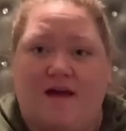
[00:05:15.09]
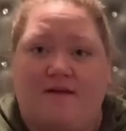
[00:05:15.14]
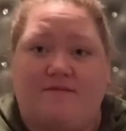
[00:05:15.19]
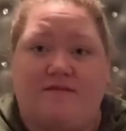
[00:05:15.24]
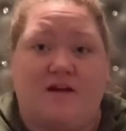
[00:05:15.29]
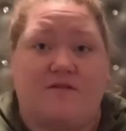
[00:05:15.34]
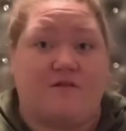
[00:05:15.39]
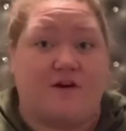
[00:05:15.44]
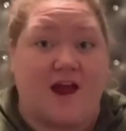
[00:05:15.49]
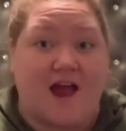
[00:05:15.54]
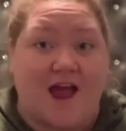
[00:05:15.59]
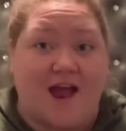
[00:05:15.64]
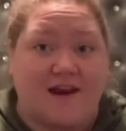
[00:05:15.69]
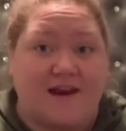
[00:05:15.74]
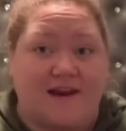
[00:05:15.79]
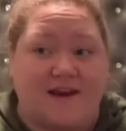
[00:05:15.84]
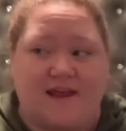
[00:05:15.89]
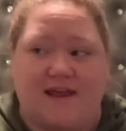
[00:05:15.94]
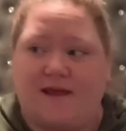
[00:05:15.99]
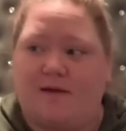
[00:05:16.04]
Never had
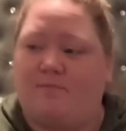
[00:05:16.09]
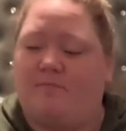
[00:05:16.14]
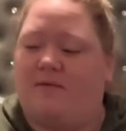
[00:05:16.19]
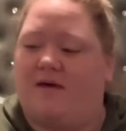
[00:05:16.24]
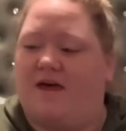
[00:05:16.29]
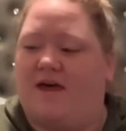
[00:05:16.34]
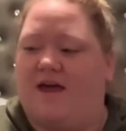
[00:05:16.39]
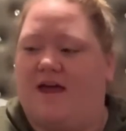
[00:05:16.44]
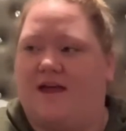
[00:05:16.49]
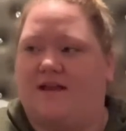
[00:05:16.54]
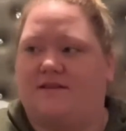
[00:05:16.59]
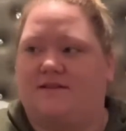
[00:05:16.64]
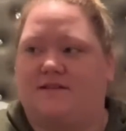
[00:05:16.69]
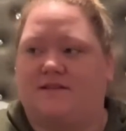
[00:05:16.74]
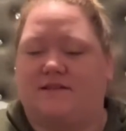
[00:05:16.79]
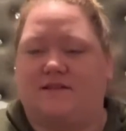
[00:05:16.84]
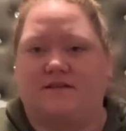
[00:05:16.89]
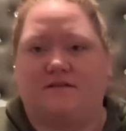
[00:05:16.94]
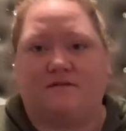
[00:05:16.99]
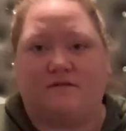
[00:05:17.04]
any, but
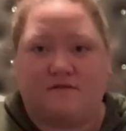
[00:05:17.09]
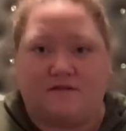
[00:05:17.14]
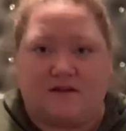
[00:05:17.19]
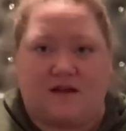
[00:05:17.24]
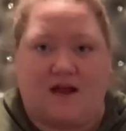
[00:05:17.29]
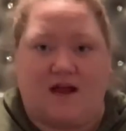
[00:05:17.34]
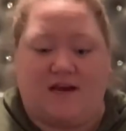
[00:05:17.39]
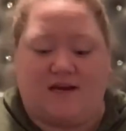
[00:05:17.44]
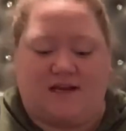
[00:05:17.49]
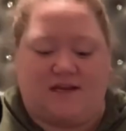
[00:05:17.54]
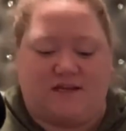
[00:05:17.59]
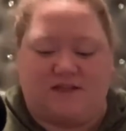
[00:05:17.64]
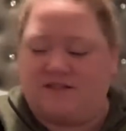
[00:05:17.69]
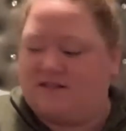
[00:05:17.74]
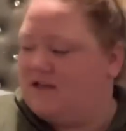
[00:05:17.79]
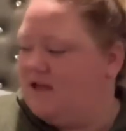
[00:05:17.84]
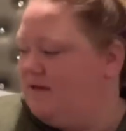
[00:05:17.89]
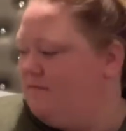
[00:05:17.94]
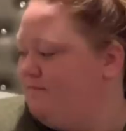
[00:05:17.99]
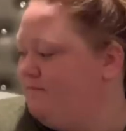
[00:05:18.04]
I needed
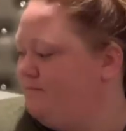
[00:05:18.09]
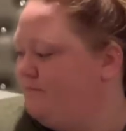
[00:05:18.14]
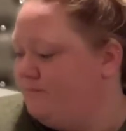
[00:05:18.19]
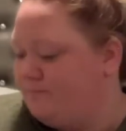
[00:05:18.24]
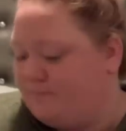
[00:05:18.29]
some.